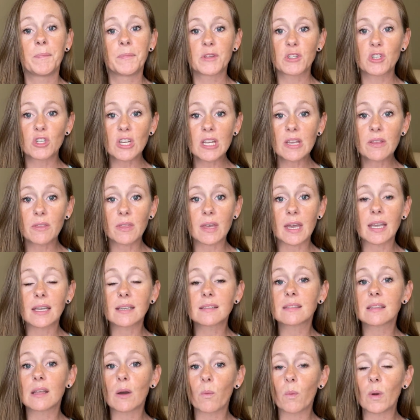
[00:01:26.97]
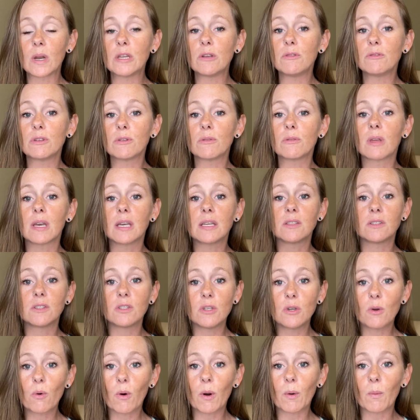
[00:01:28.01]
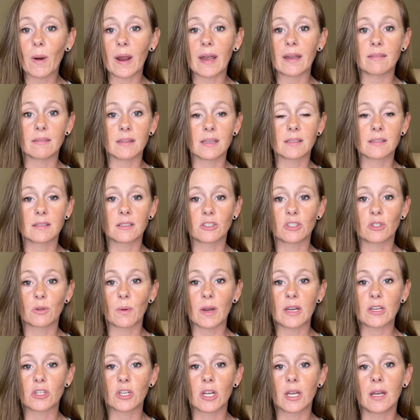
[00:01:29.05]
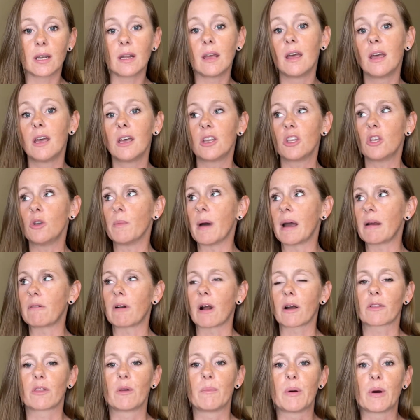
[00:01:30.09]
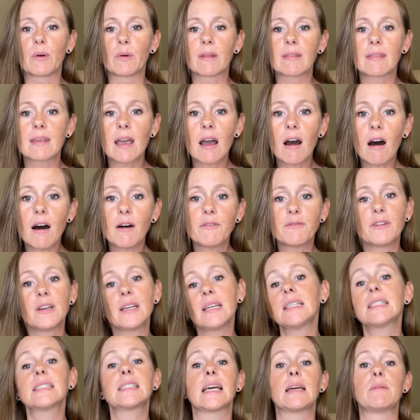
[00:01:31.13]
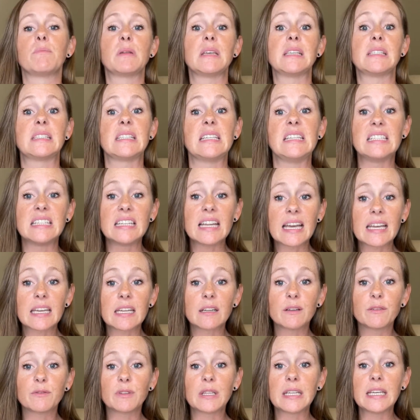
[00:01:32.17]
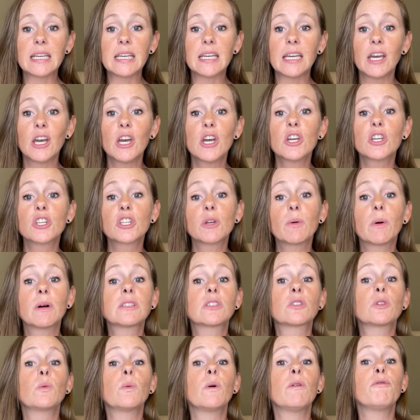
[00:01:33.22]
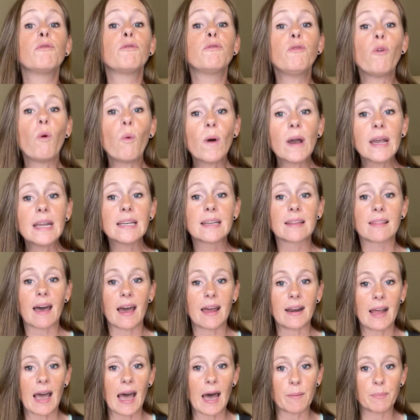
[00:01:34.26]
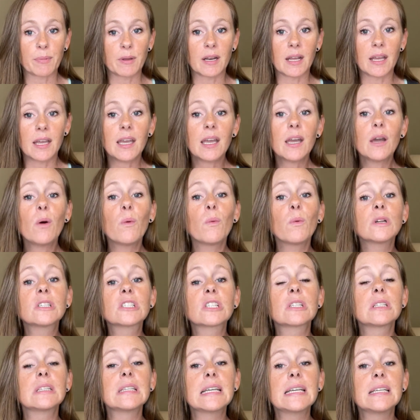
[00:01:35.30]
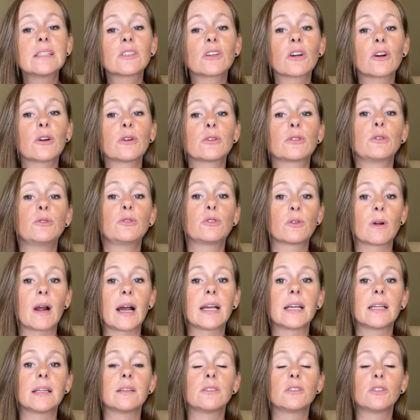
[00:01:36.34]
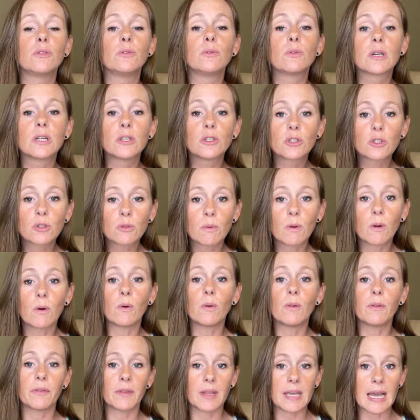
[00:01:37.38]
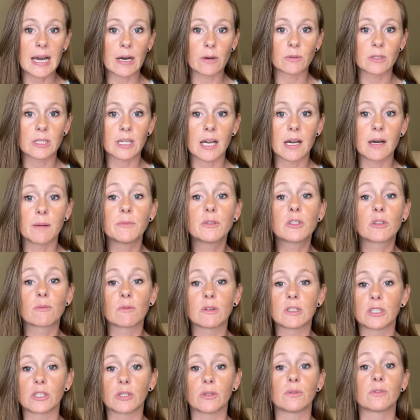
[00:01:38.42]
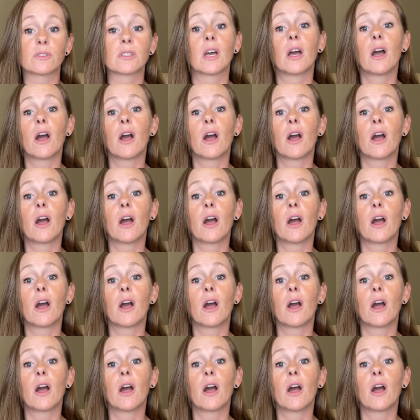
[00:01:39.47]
She thinks that when you do things your way in this situation, you might rock the boat at the office and be seen negatively. She wants to avoid that happening, which leads her to trying to control the outcome to reduce